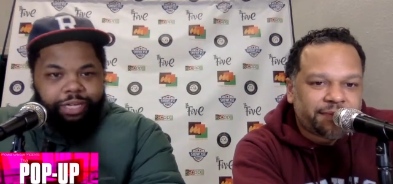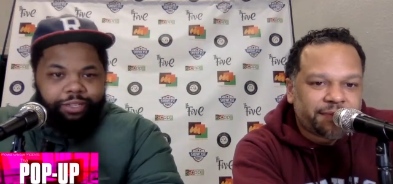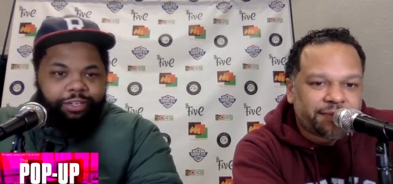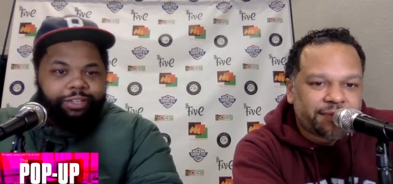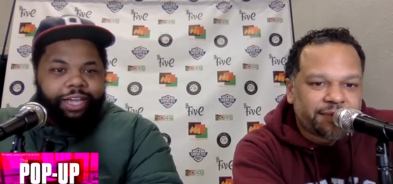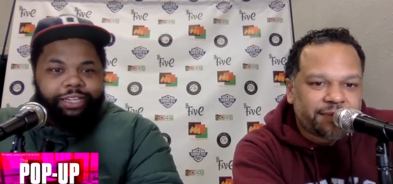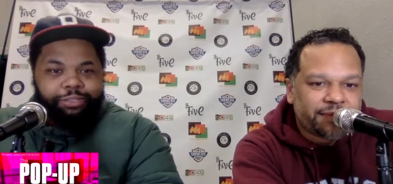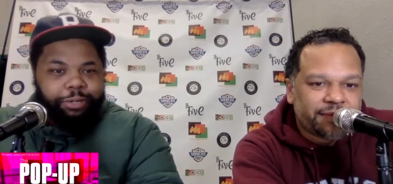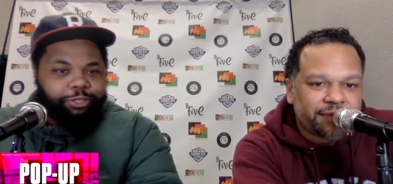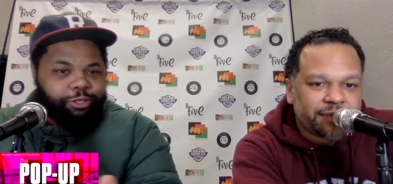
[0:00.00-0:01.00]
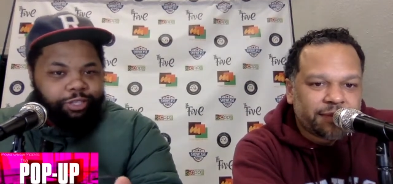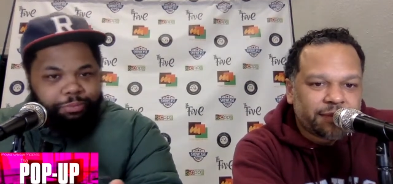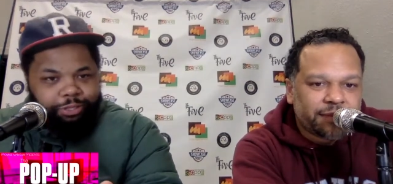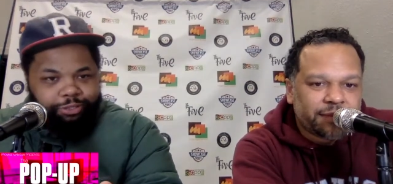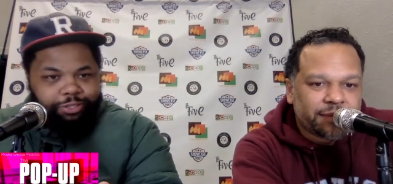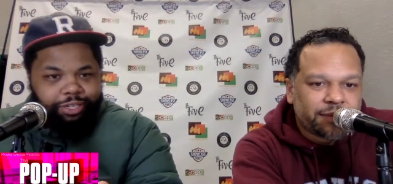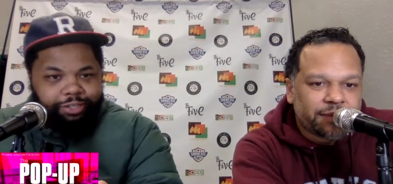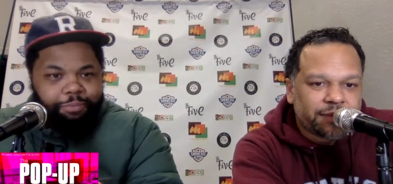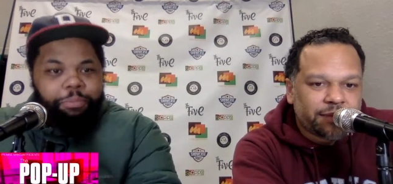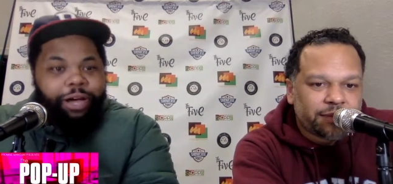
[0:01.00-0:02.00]
Speaker 1: out there like Special Olympics or
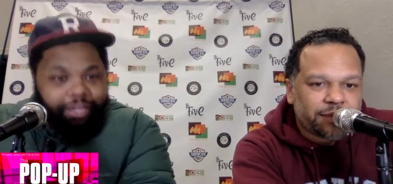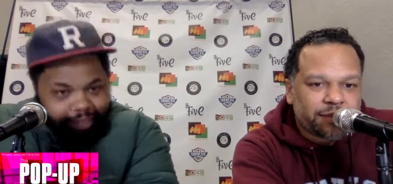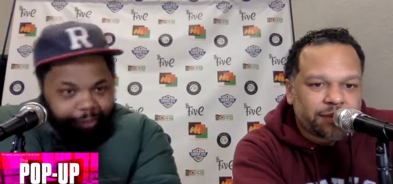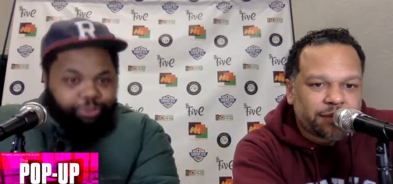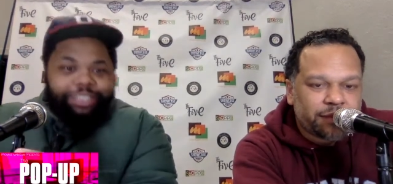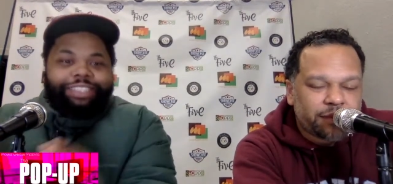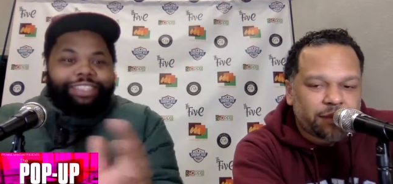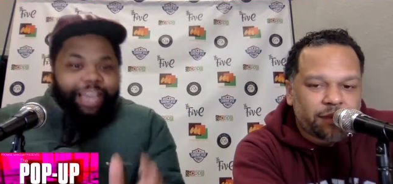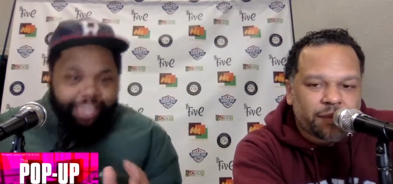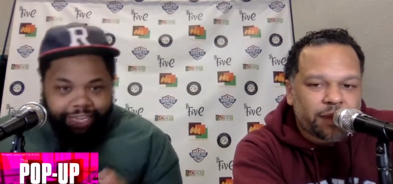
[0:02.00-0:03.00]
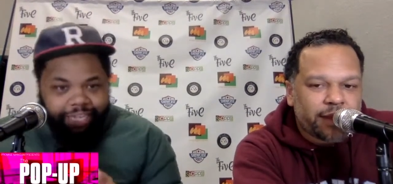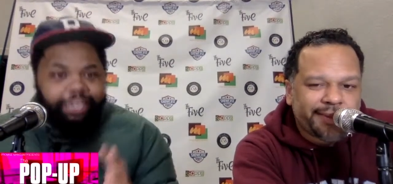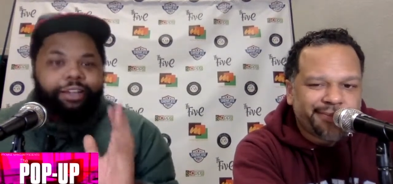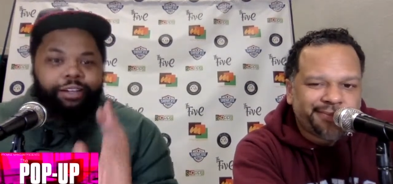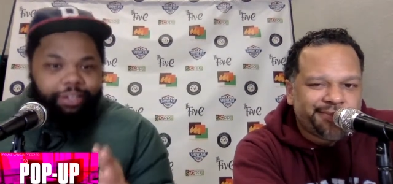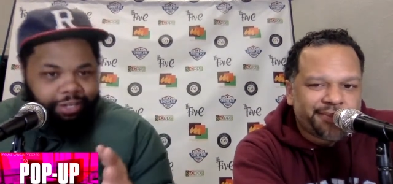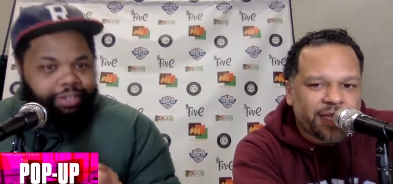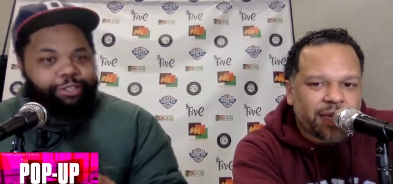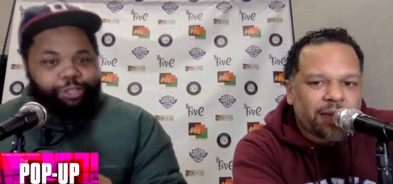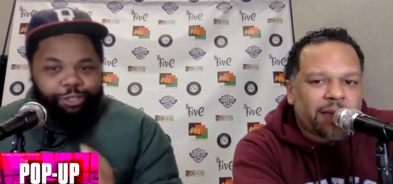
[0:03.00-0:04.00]
nothing, but I'm just saying, uh,
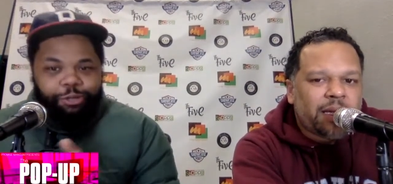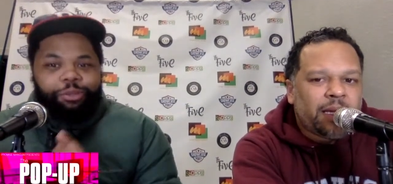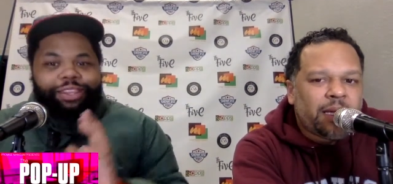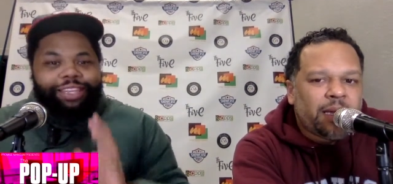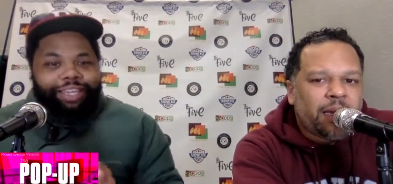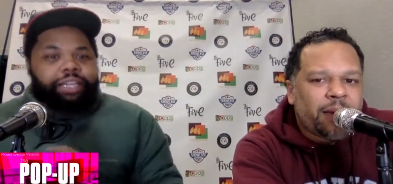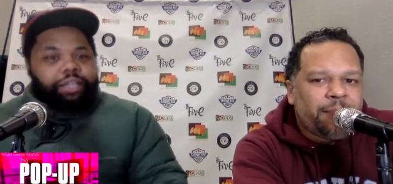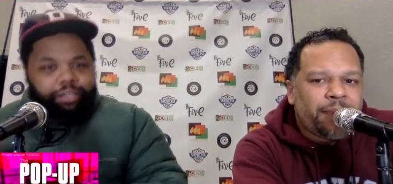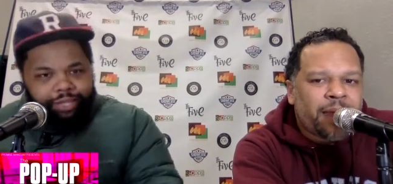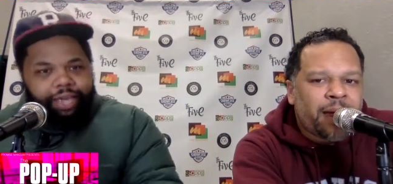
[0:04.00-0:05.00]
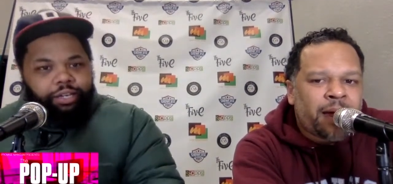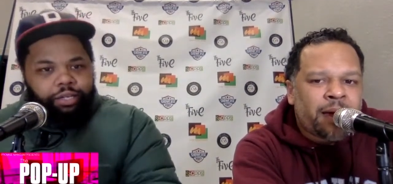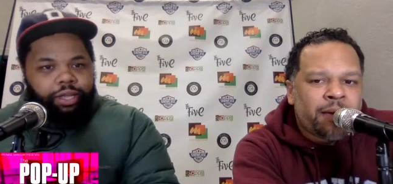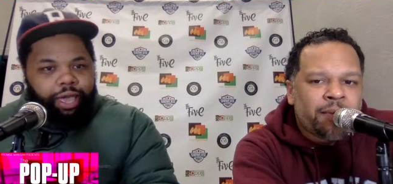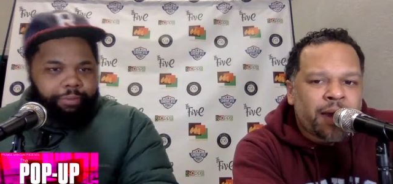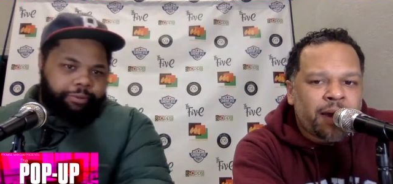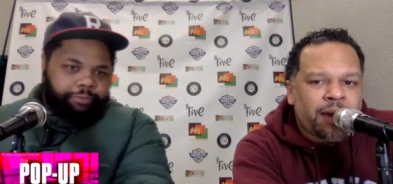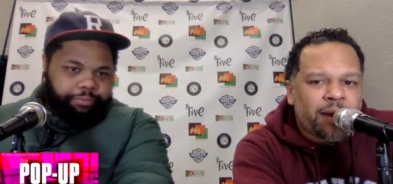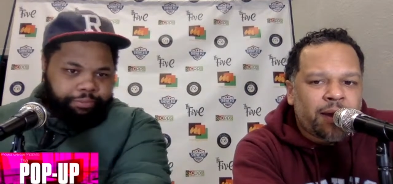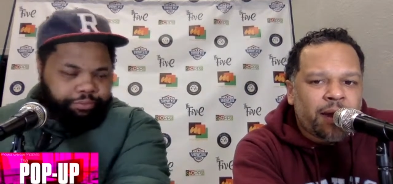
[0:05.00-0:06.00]
do you think? Nah,
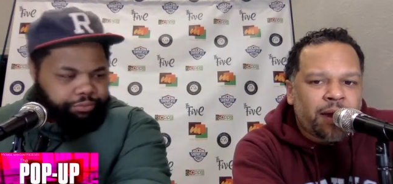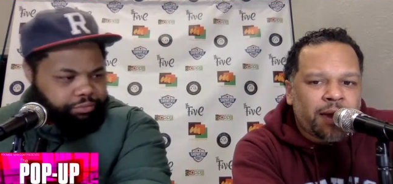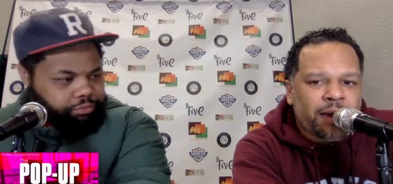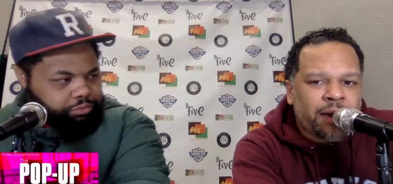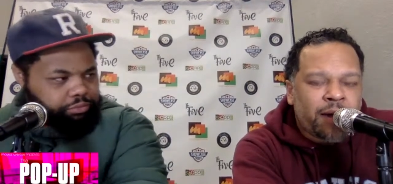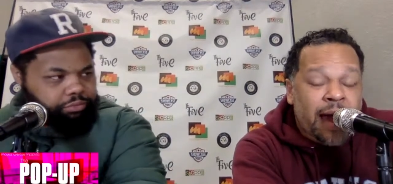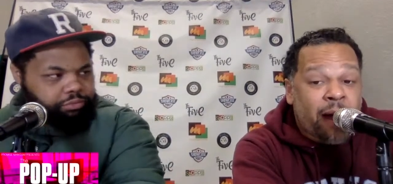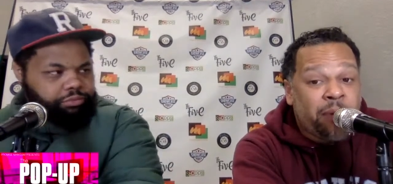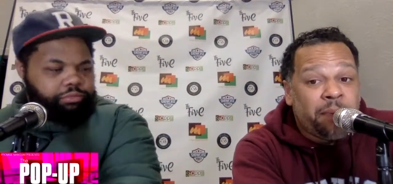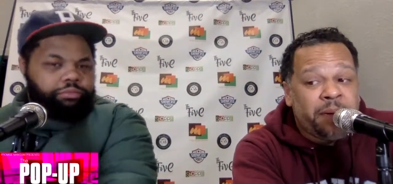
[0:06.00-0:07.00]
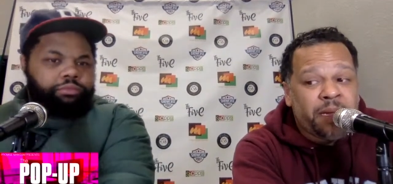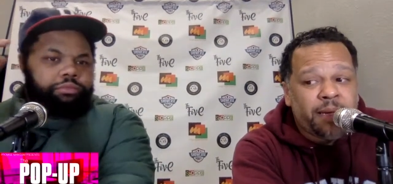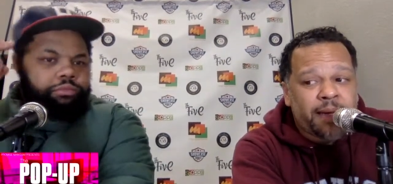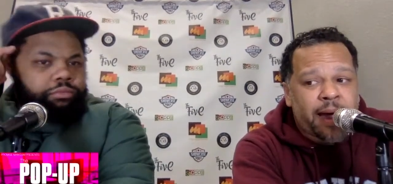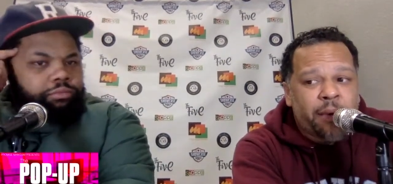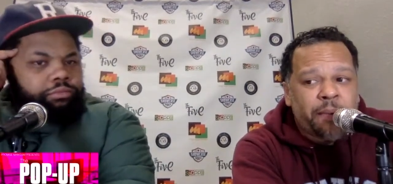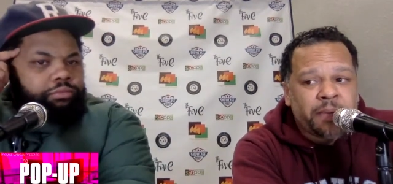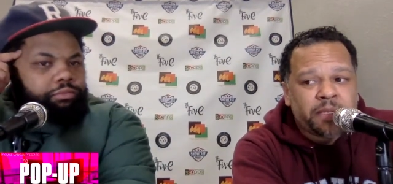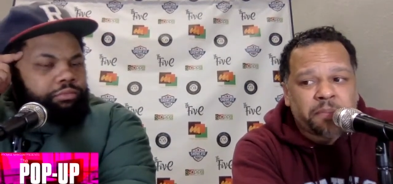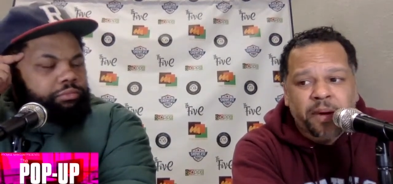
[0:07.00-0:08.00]
and,
Speaker 2: and you know, I would be I would
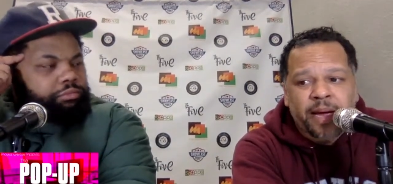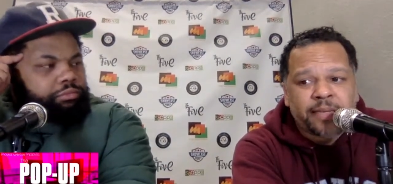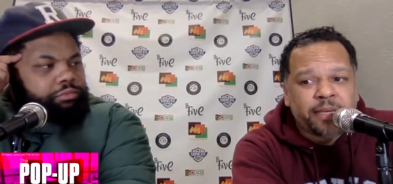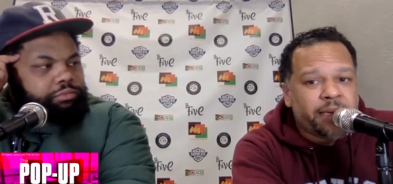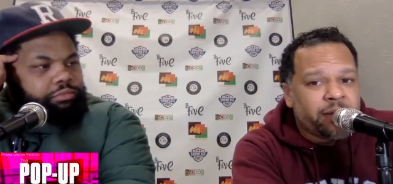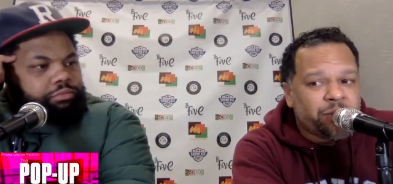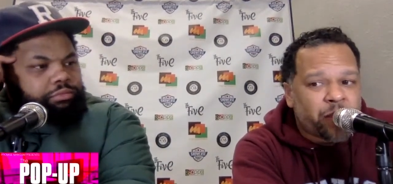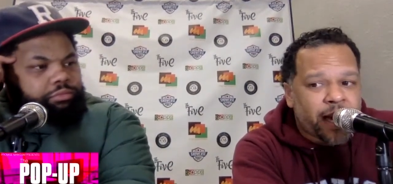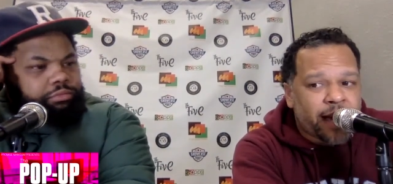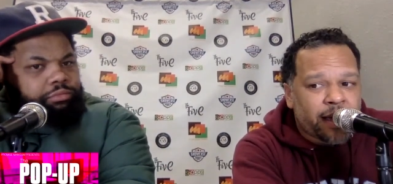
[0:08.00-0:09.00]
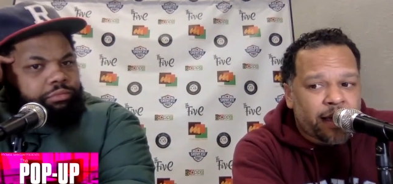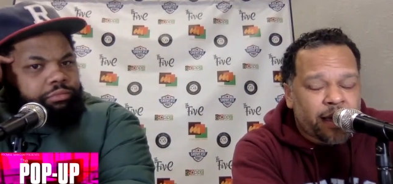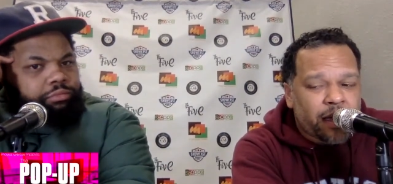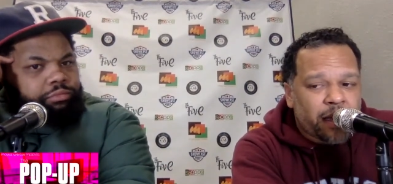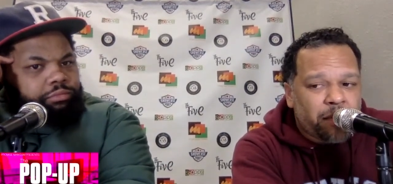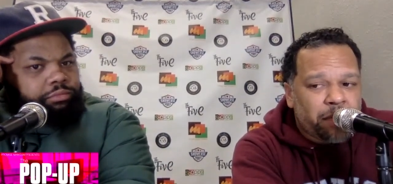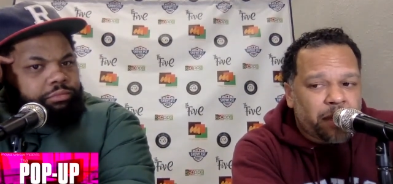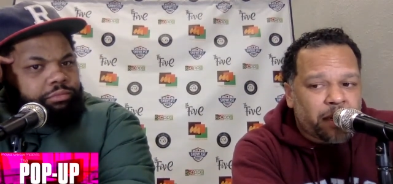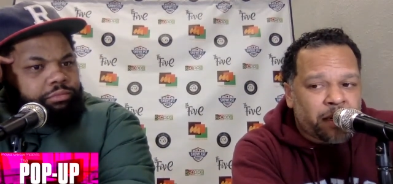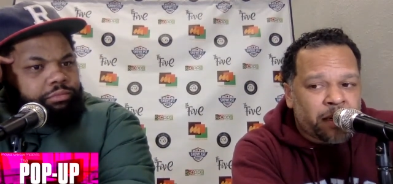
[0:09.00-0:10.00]
be surprised, and here's why:
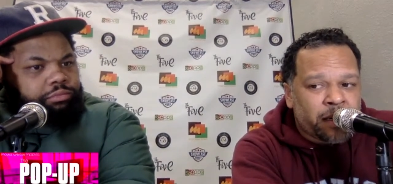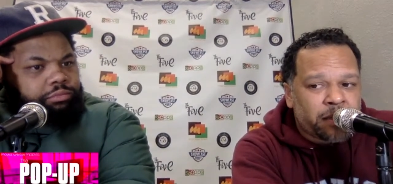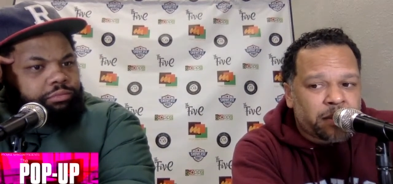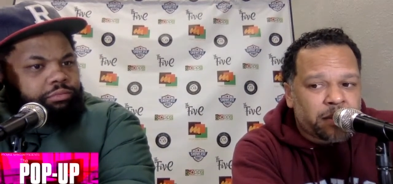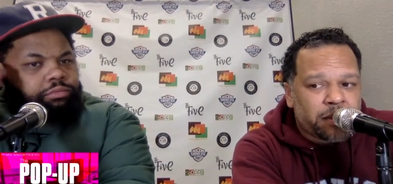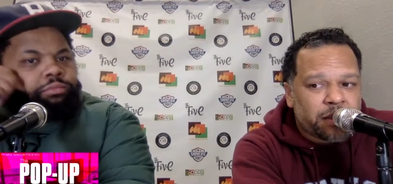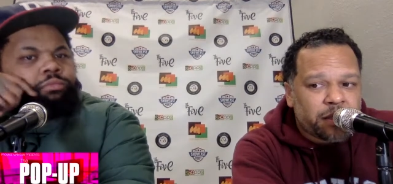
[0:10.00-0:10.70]
because